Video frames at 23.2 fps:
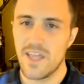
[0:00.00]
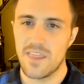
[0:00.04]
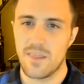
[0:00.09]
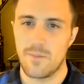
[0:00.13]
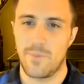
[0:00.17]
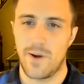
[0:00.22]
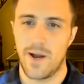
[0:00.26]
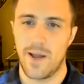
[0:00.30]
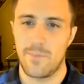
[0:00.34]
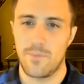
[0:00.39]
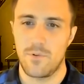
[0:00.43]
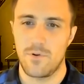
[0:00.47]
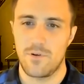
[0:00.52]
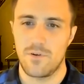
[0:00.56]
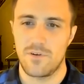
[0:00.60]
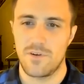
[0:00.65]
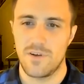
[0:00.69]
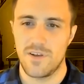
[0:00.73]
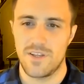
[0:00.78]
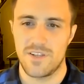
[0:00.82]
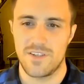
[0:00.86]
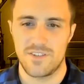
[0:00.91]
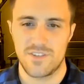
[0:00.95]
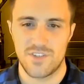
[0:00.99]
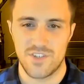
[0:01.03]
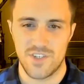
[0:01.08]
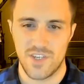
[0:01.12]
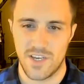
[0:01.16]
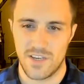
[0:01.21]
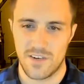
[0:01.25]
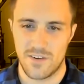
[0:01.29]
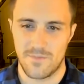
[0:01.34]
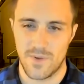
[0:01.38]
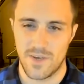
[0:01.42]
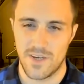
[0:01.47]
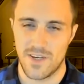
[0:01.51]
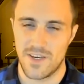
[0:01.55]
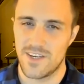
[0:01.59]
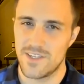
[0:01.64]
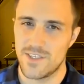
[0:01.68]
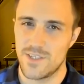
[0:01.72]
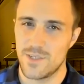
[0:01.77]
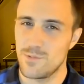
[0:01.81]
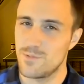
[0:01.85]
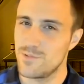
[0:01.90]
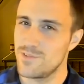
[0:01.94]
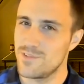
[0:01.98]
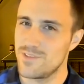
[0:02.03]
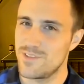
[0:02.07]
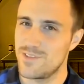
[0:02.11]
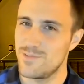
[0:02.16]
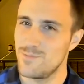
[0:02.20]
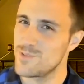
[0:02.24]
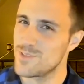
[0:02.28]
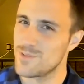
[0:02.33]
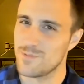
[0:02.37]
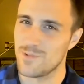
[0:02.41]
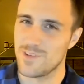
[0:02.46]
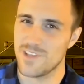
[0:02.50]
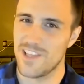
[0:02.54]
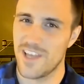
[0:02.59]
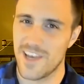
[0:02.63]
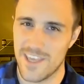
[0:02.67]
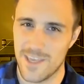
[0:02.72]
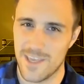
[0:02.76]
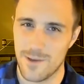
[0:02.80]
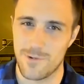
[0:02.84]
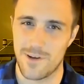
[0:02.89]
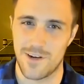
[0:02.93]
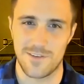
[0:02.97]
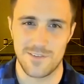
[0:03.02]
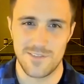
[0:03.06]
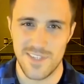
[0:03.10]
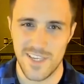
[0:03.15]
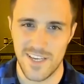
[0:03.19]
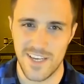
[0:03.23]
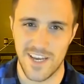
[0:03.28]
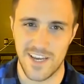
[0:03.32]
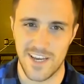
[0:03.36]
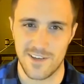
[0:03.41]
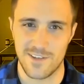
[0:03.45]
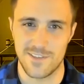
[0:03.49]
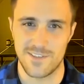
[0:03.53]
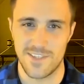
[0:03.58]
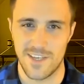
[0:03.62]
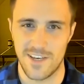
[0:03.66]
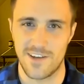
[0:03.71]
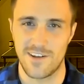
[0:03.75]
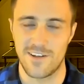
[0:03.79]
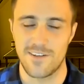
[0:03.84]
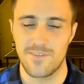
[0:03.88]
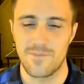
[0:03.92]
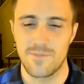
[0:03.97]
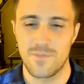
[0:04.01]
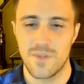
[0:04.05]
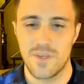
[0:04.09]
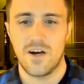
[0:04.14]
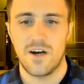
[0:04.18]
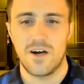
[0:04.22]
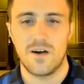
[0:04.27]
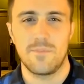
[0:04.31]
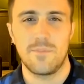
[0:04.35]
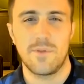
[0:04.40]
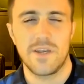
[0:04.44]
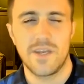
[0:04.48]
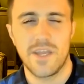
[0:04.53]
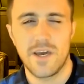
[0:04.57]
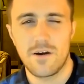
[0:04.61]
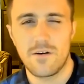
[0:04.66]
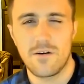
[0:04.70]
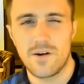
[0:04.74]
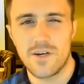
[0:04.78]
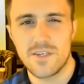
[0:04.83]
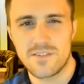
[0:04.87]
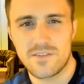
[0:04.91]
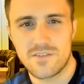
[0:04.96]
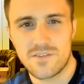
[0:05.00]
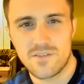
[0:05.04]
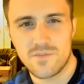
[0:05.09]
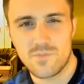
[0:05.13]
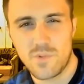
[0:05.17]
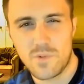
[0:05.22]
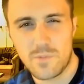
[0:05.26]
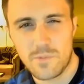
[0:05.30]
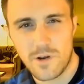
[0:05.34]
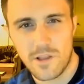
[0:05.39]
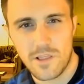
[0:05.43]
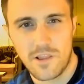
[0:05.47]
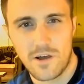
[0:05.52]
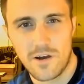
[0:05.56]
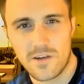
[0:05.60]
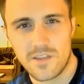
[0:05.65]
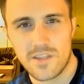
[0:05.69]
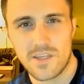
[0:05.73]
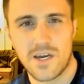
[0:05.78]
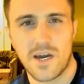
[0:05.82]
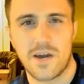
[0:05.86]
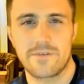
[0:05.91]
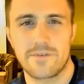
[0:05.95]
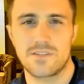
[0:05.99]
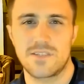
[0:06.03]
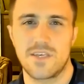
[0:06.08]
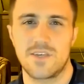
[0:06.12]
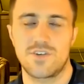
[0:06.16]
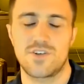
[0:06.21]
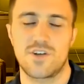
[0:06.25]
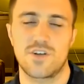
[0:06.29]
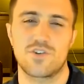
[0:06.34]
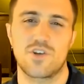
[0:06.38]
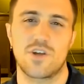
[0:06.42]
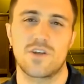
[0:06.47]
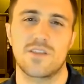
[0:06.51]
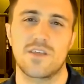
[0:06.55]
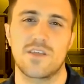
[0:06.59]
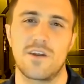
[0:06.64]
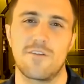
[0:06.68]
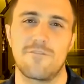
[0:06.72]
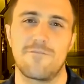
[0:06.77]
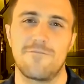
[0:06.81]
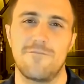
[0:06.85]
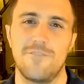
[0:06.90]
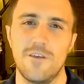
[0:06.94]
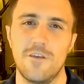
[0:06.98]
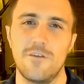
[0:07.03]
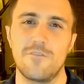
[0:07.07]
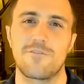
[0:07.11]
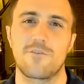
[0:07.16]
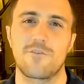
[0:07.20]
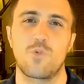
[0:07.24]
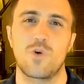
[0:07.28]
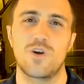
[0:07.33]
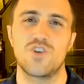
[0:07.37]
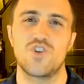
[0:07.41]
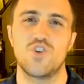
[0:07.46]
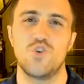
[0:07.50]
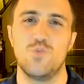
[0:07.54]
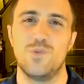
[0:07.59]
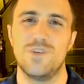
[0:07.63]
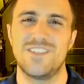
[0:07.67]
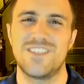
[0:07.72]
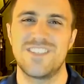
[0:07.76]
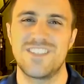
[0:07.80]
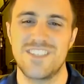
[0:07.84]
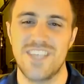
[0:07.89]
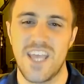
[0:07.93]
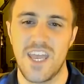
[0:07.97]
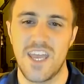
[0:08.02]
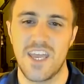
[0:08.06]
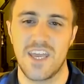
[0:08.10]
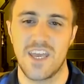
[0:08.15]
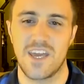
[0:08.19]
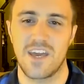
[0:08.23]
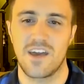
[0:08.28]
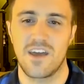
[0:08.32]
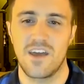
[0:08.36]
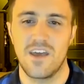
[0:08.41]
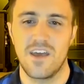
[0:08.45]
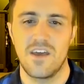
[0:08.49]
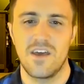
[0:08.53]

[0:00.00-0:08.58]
in the Bible? And she wasn't really liking what I was saying, I could tell. And now, as we went along in the conversation, I tried to get a feel for what she was saying.